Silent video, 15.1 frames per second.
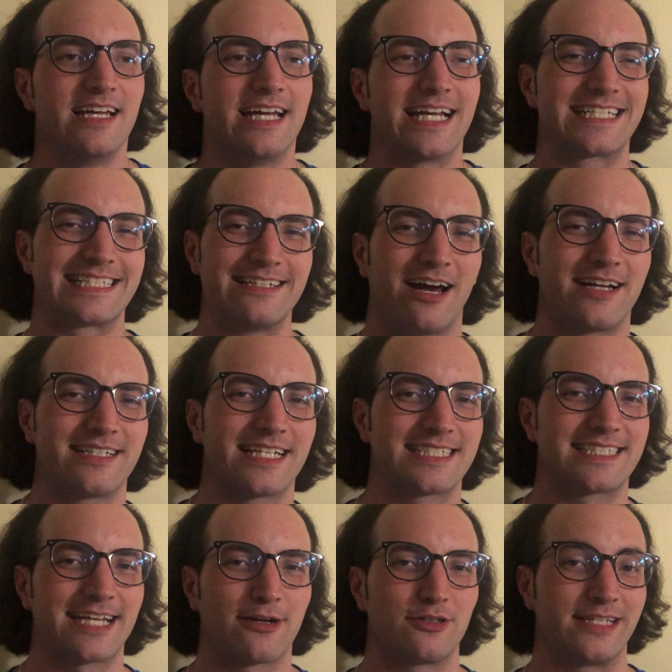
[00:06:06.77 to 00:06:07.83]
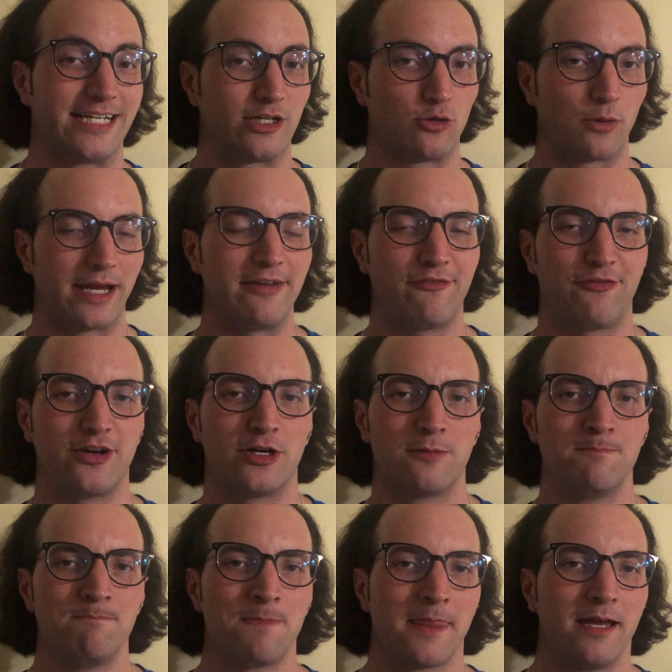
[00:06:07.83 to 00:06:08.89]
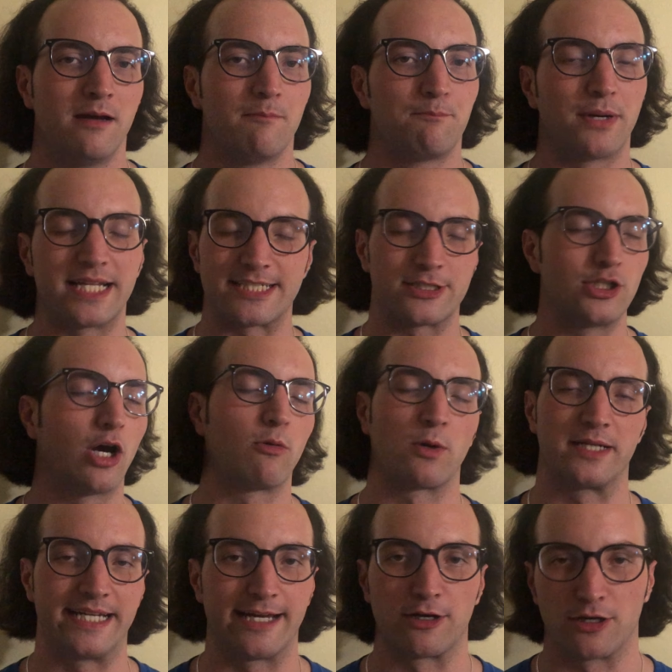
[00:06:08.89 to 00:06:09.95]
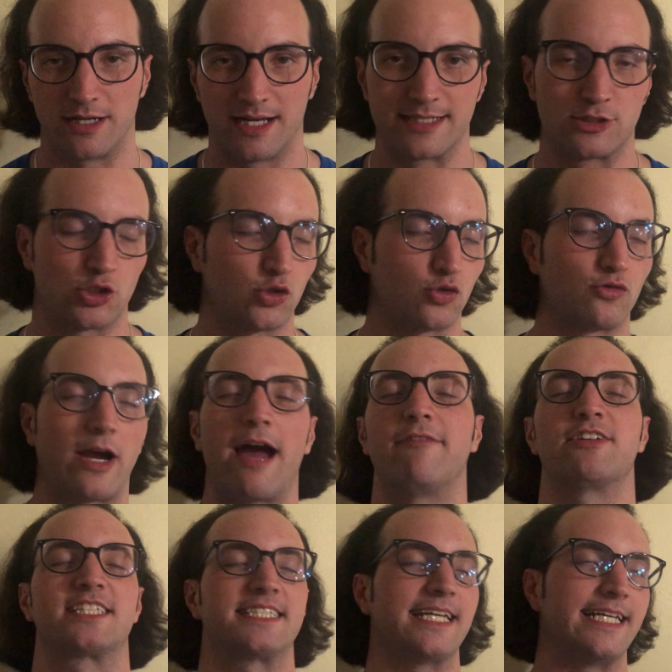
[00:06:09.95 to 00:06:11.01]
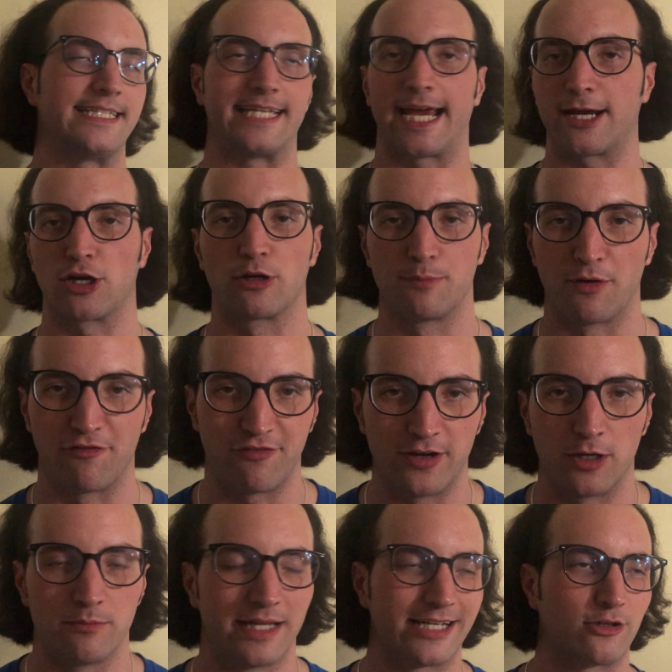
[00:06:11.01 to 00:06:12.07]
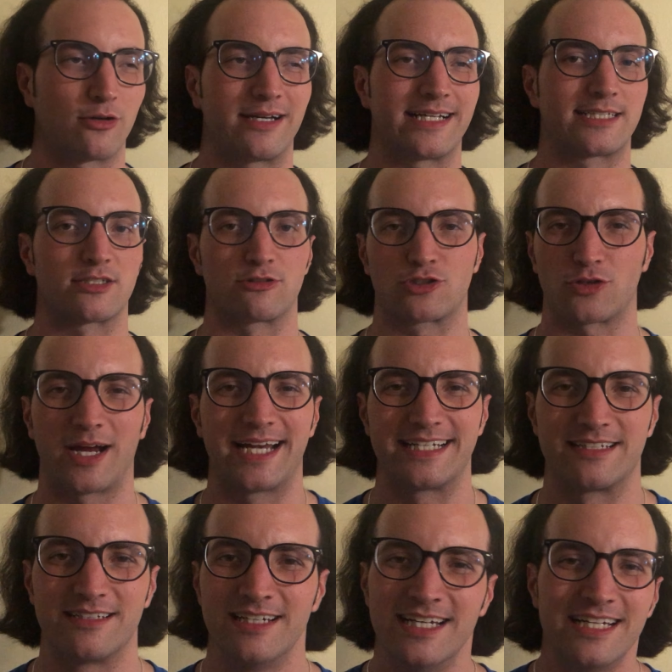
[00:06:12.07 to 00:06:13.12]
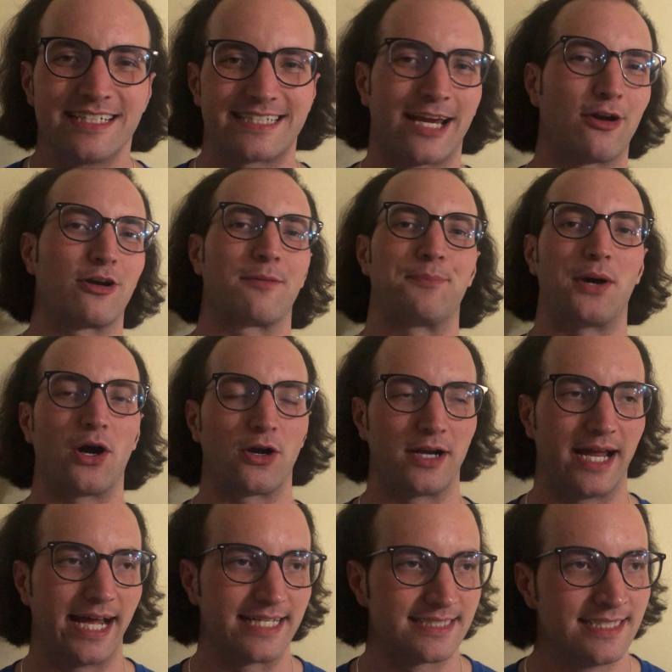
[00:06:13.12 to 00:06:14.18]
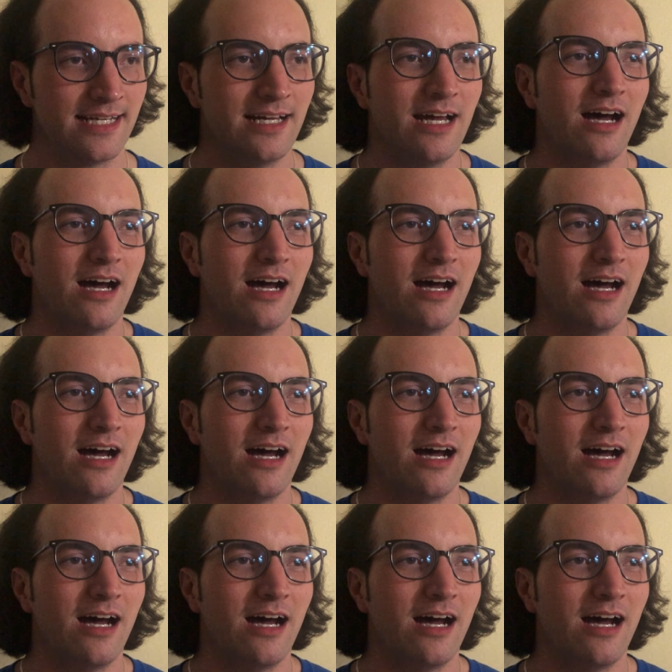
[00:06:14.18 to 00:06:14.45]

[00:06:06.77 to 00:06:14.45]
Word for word: it's not necessarily a great film, but it's nowhere near a travesty, terrible film like critics are trying to tear it apart as.